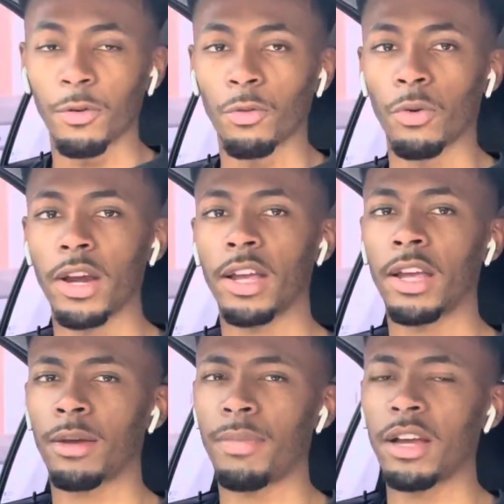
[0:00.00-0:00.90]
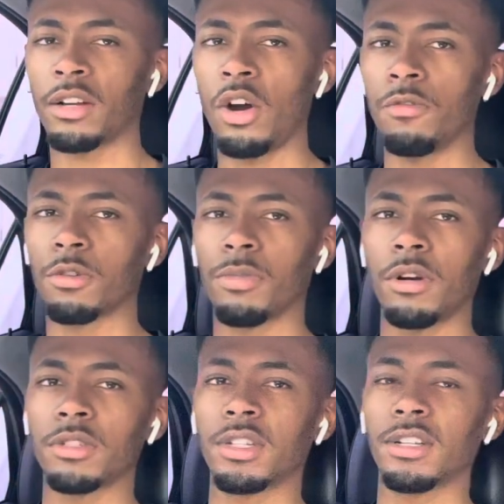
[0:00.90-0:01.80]
right hand back over,
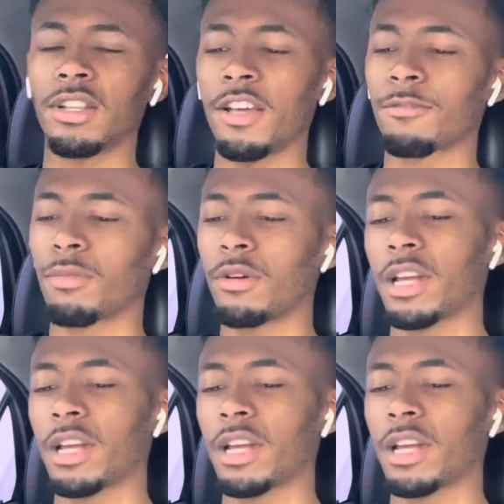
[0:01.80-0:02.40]
bro, to the left, bro.